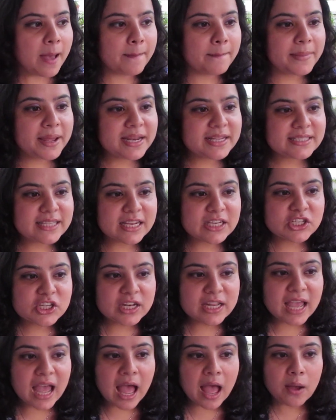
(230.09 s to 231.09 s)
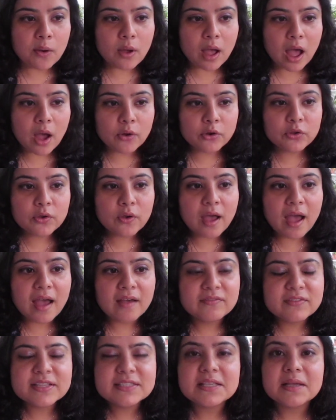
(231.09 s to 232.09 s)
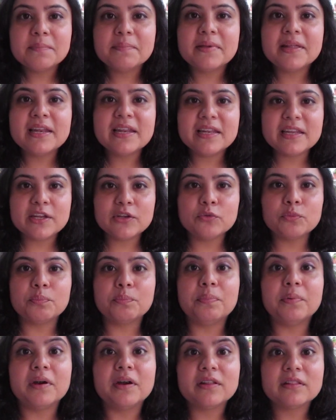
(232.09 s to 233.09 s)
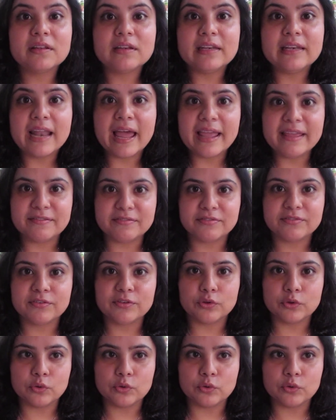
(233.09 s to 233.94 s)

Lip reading: But essentially, how do you have this ability to birth life?